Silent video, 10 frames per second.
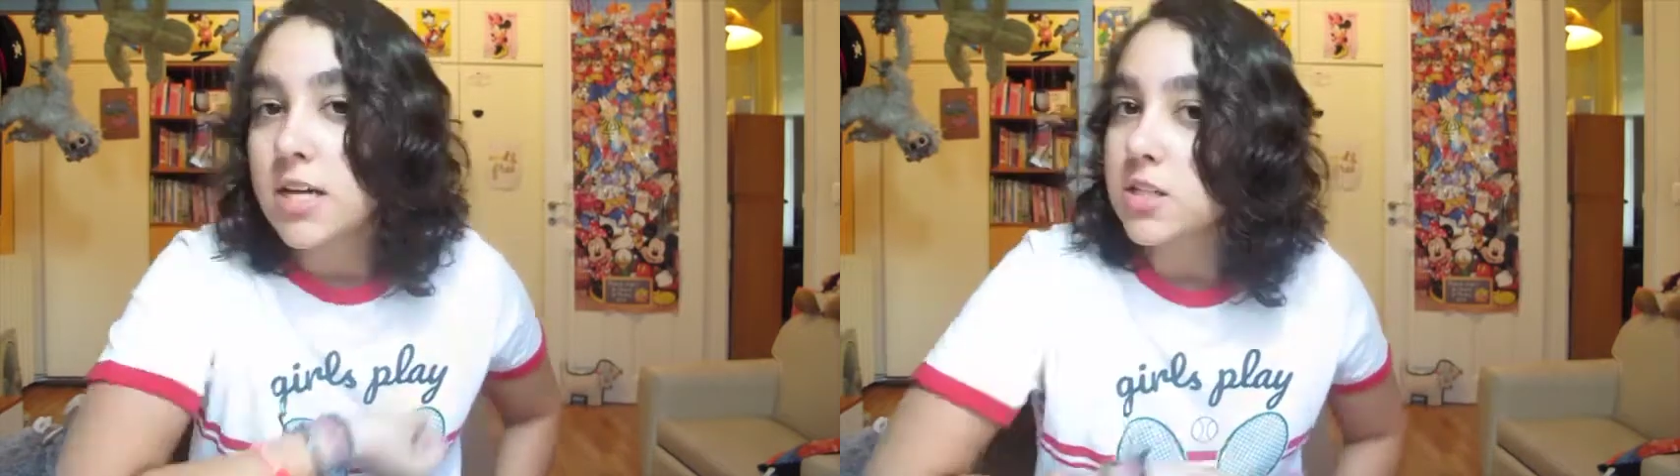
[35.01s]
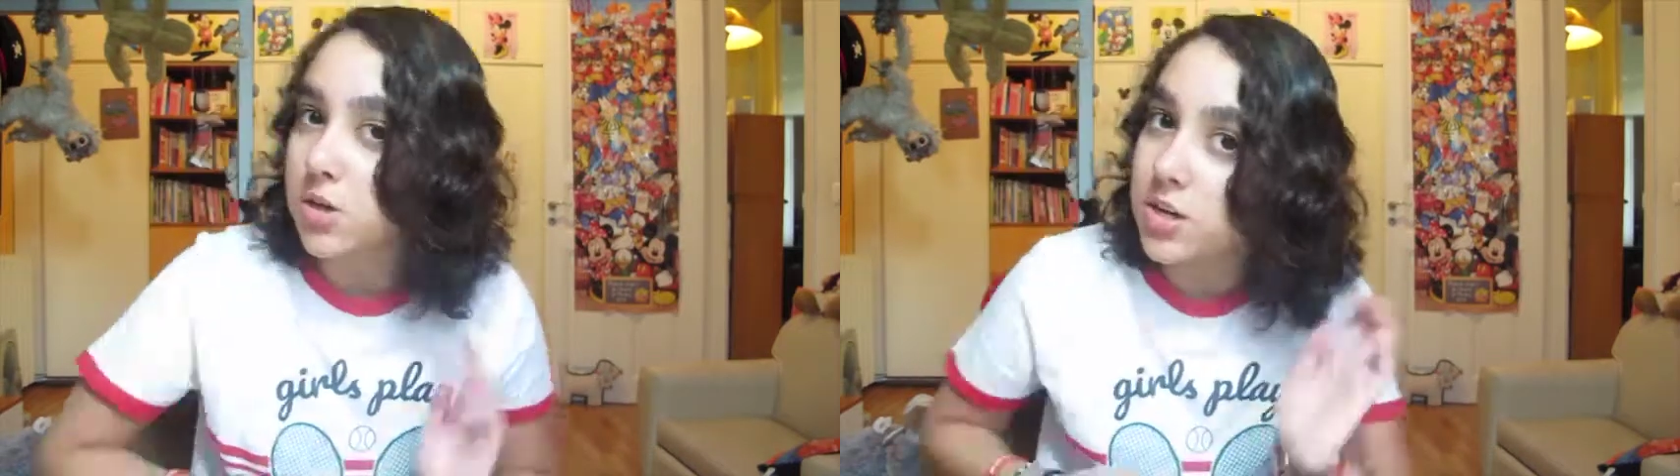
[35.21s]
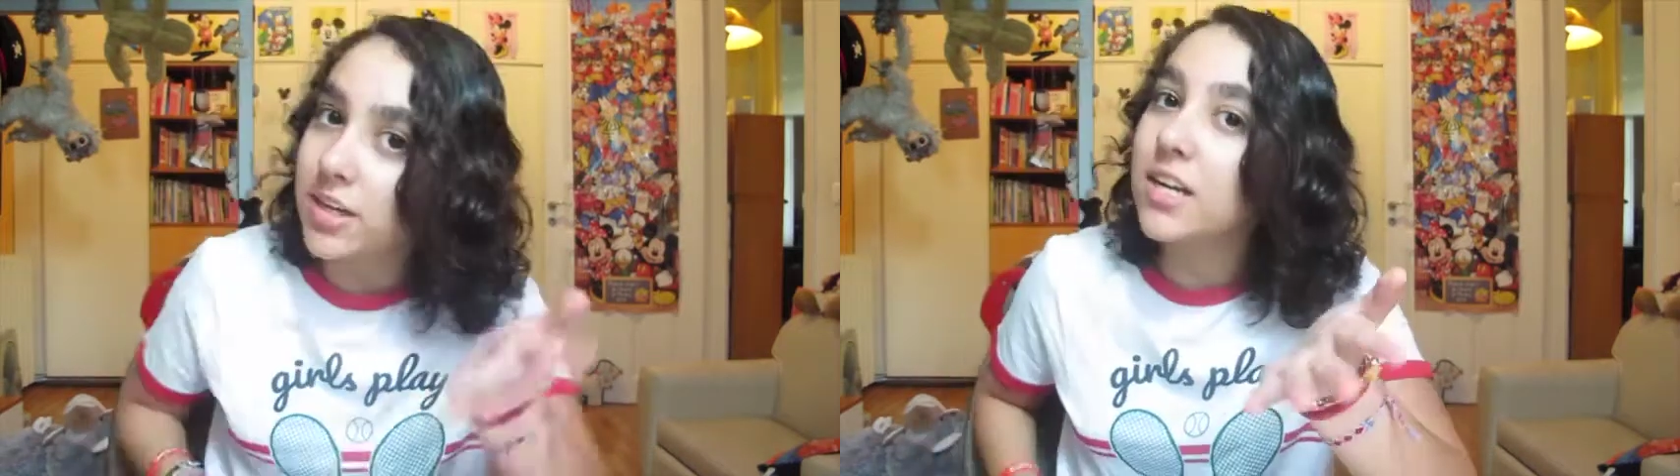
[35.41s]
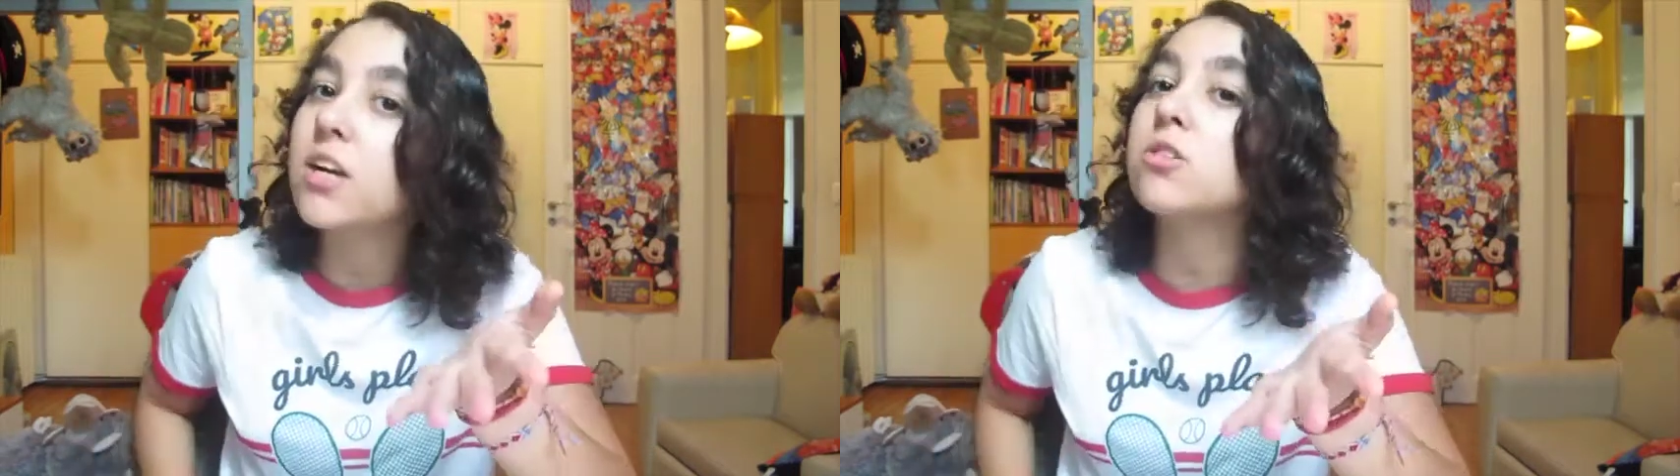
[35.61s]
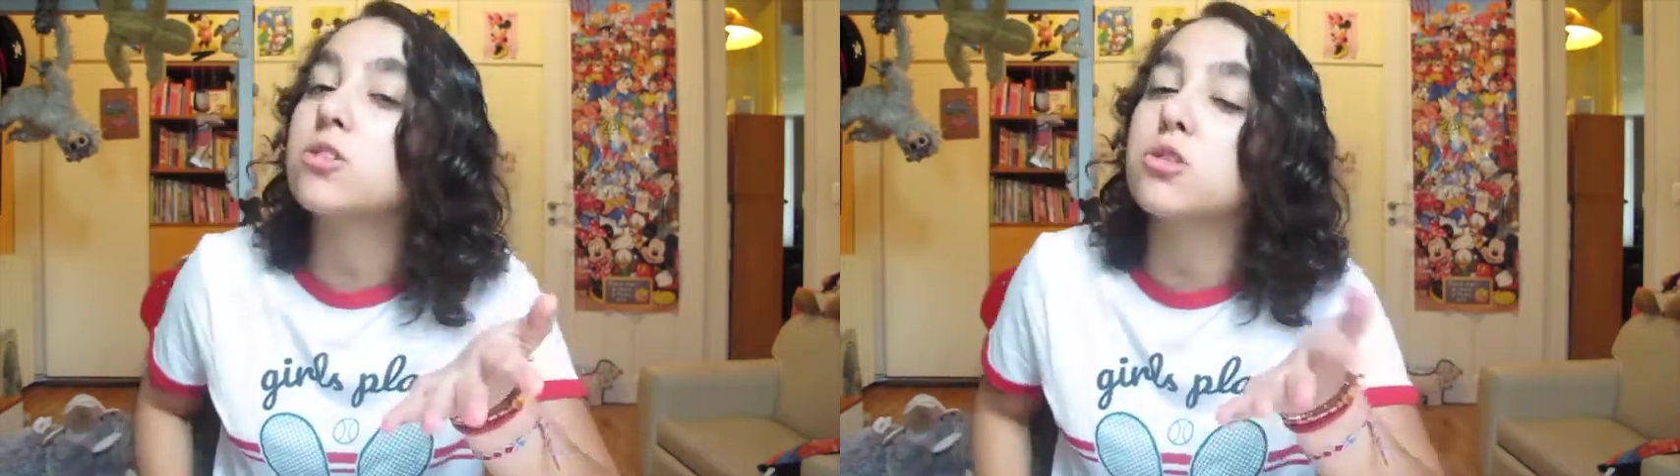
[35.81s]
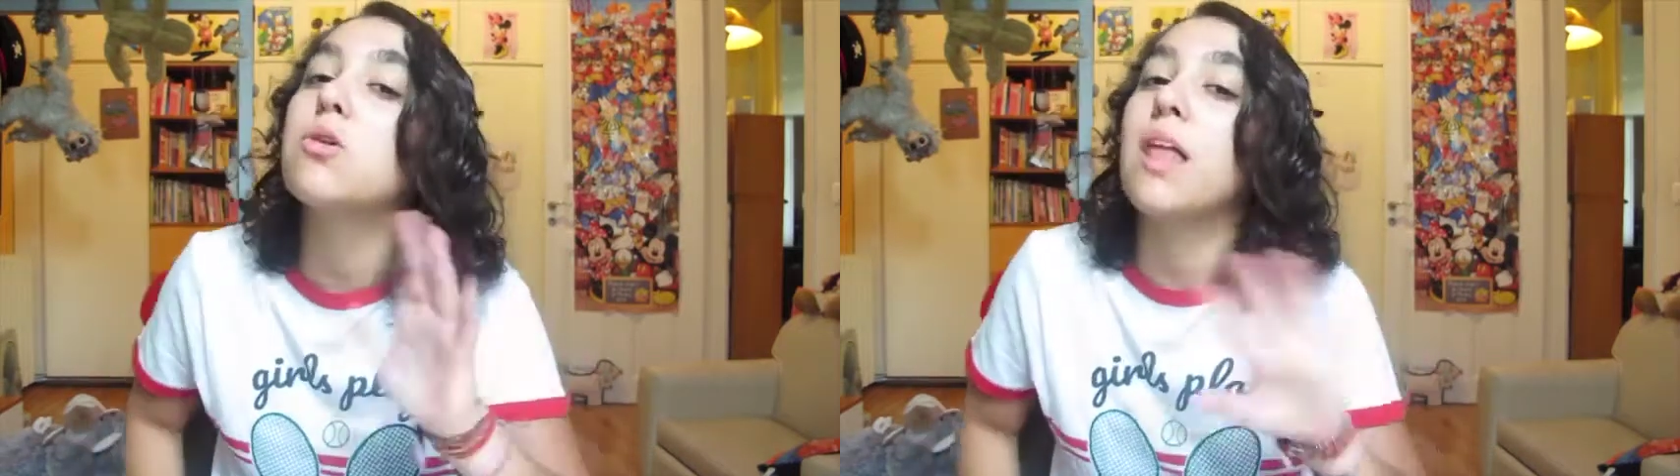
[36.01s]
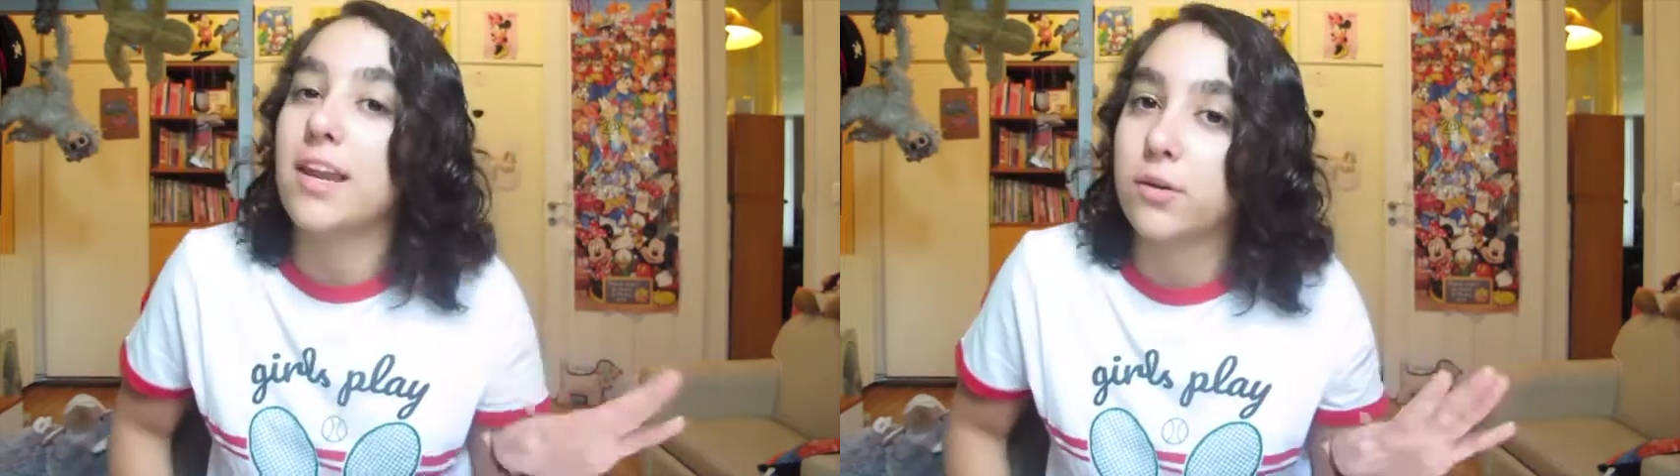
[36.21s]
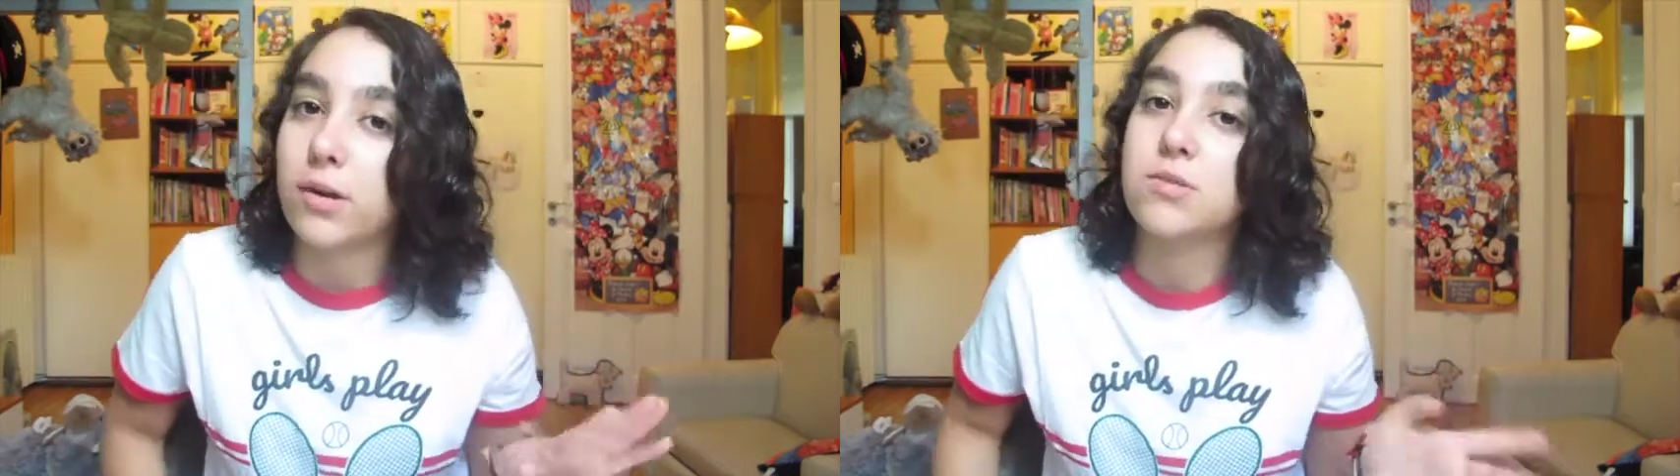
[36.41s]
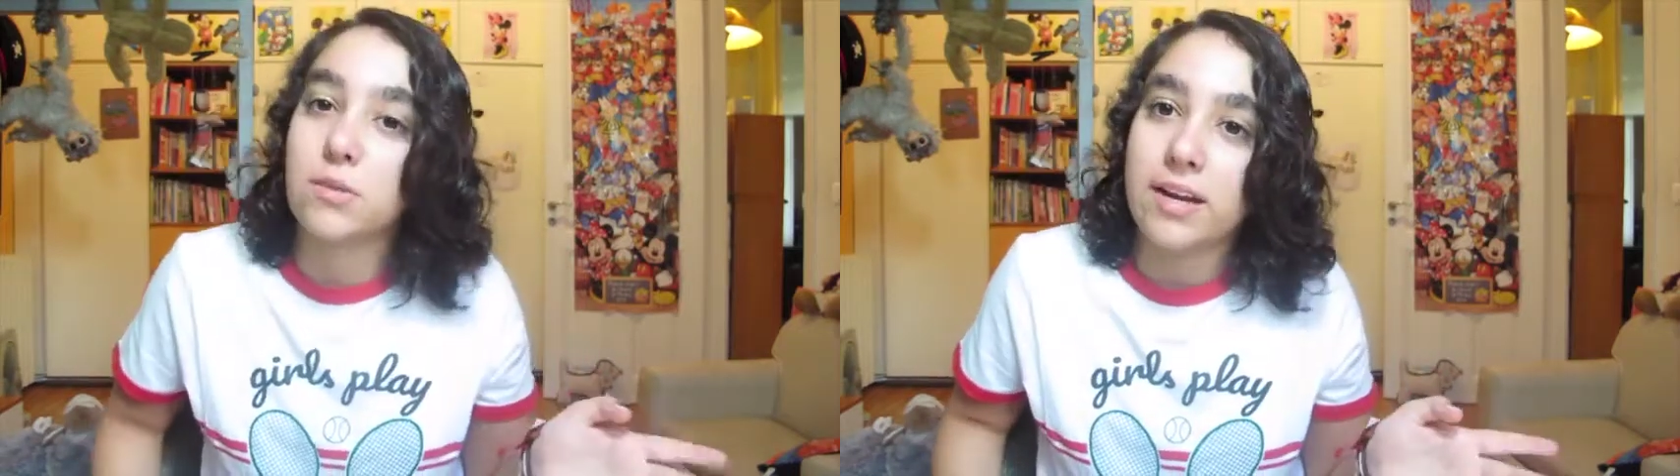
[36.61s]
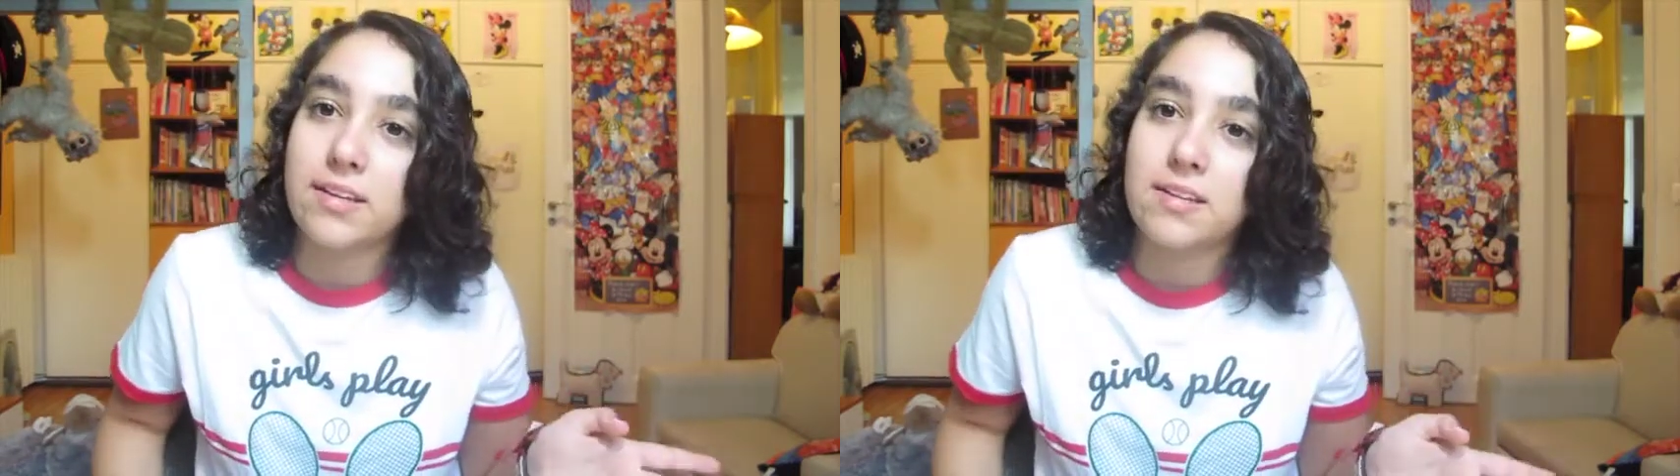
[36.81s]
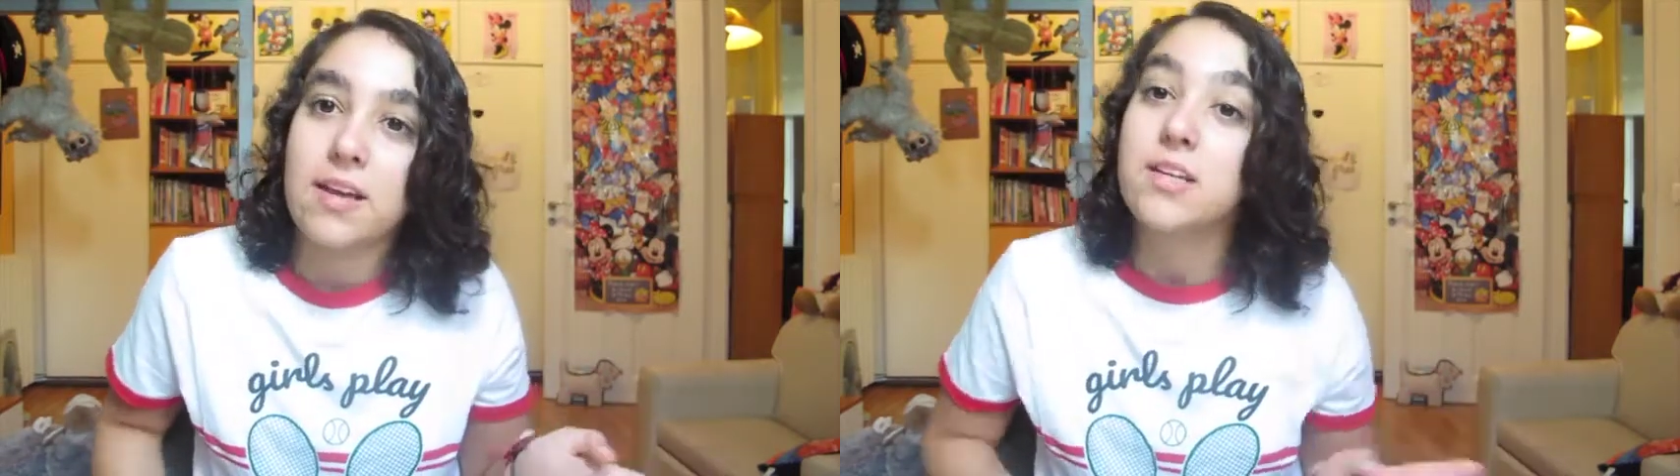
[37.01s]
so you're gonna go to school anyways, right?